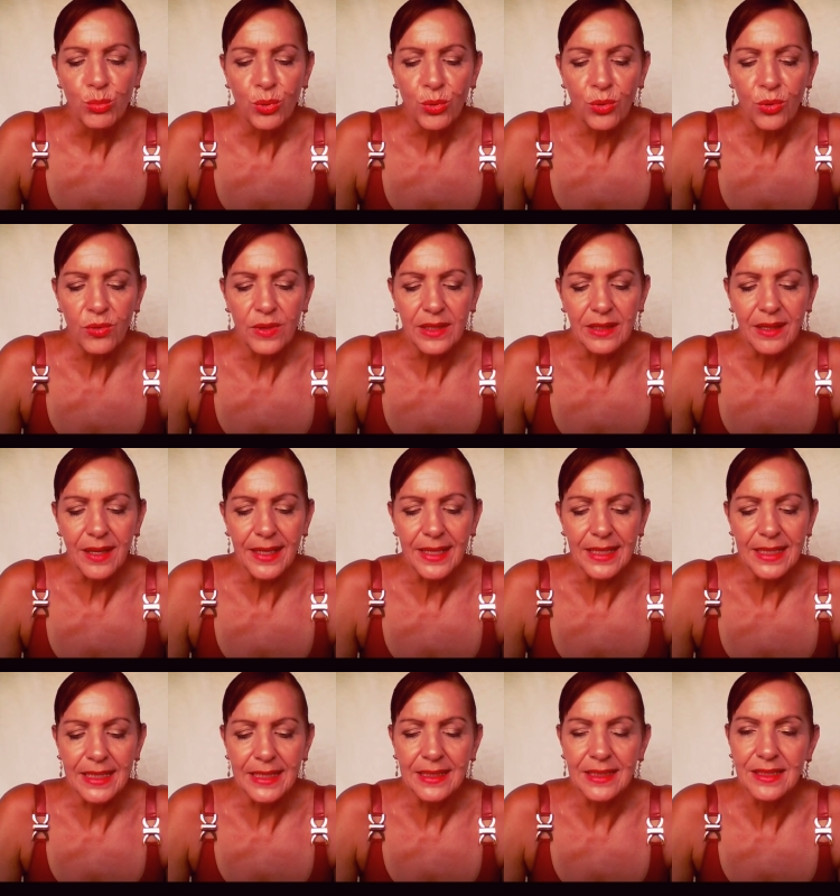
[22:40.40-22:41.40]
pouring like
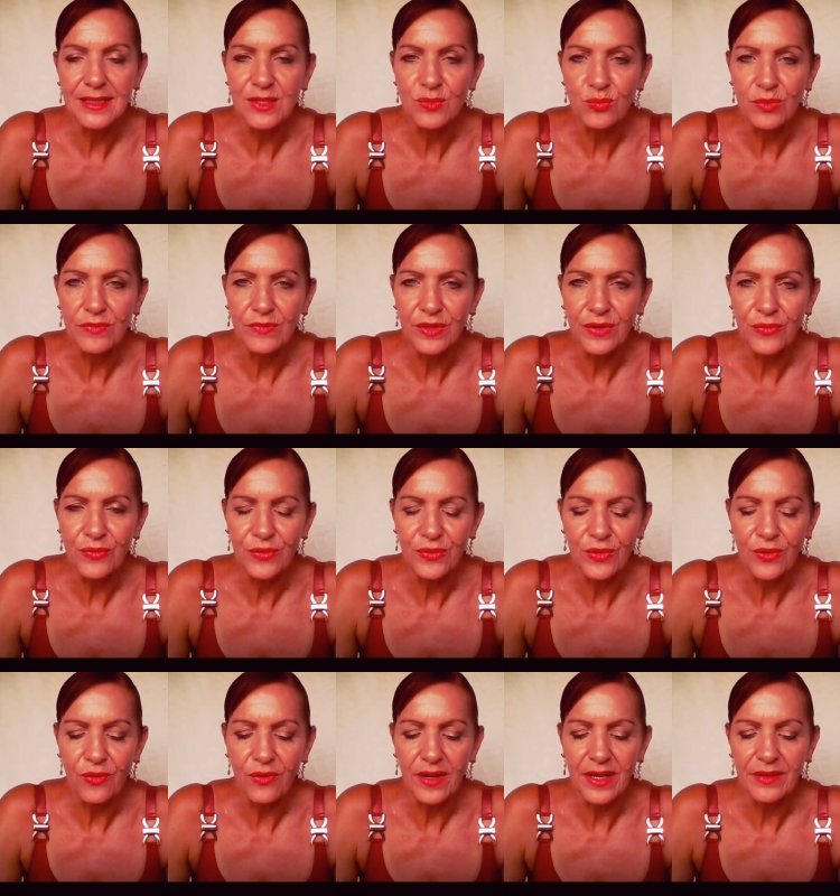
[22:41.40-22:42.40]
an endless river through
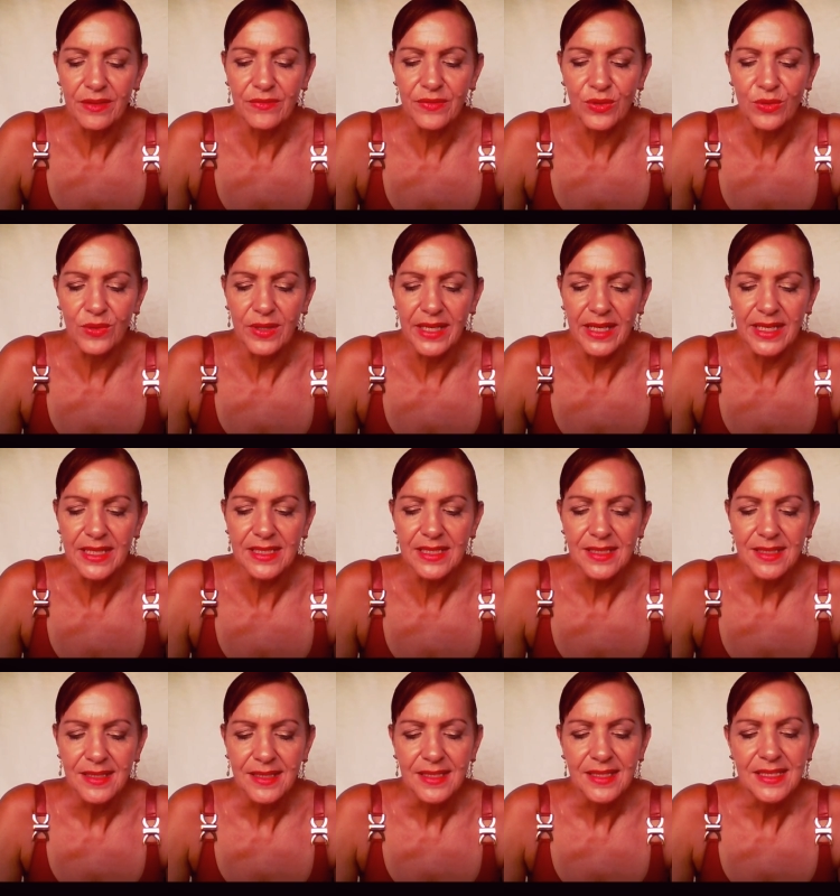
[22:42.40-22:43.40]
the crown of your head,
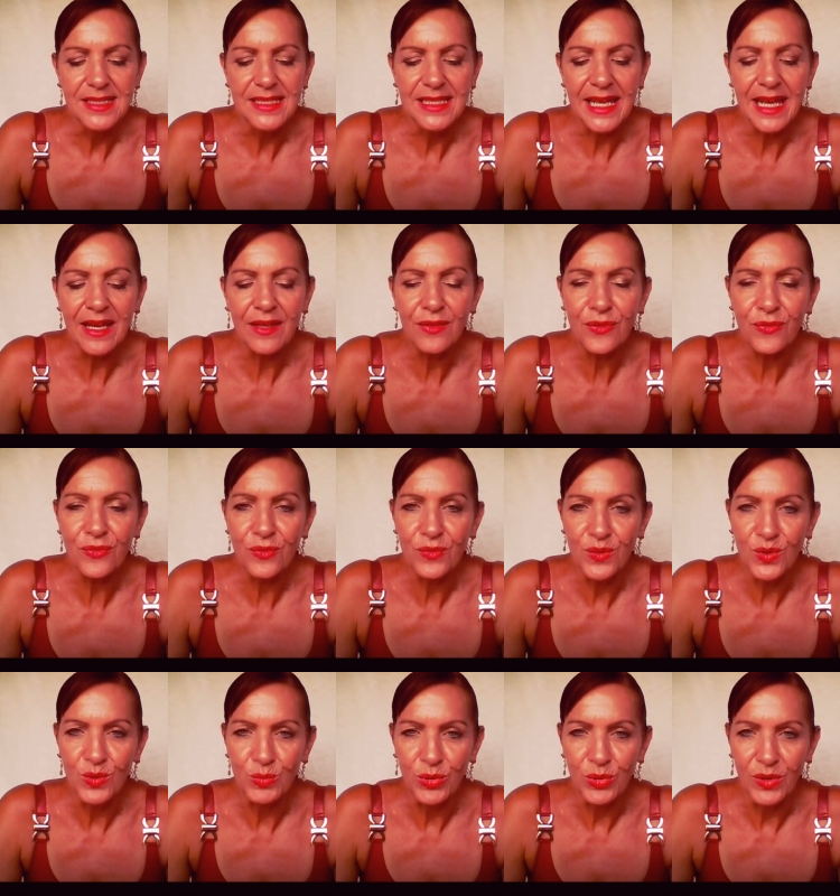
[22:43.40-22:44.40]
down through
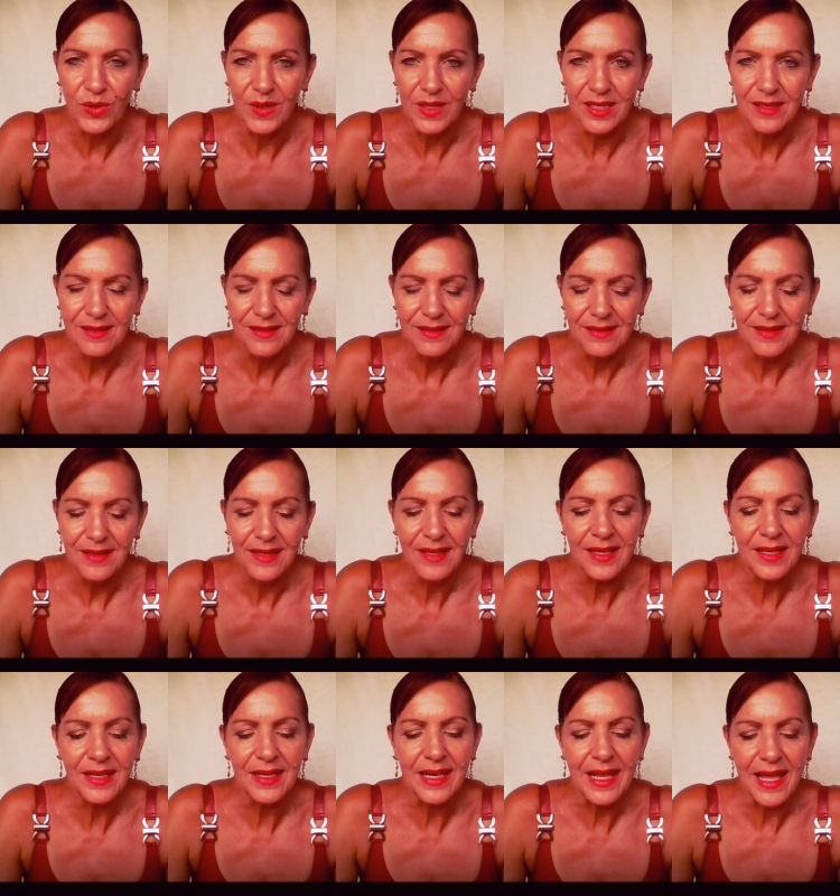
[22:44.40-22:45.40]
your body,
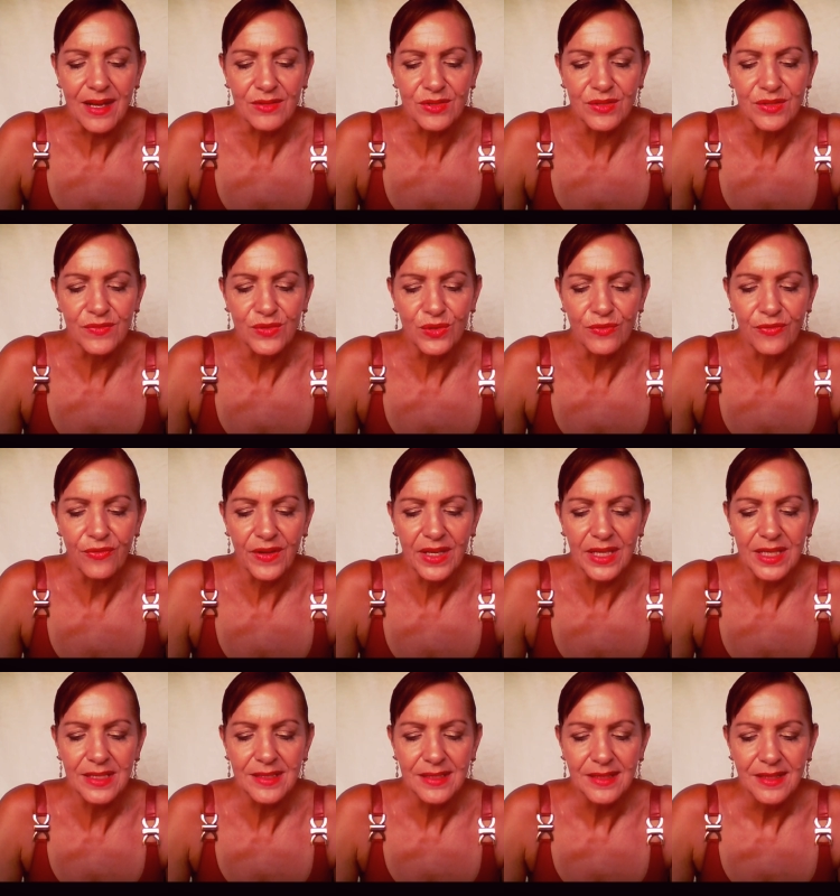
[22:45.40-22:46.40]
and out of your feet,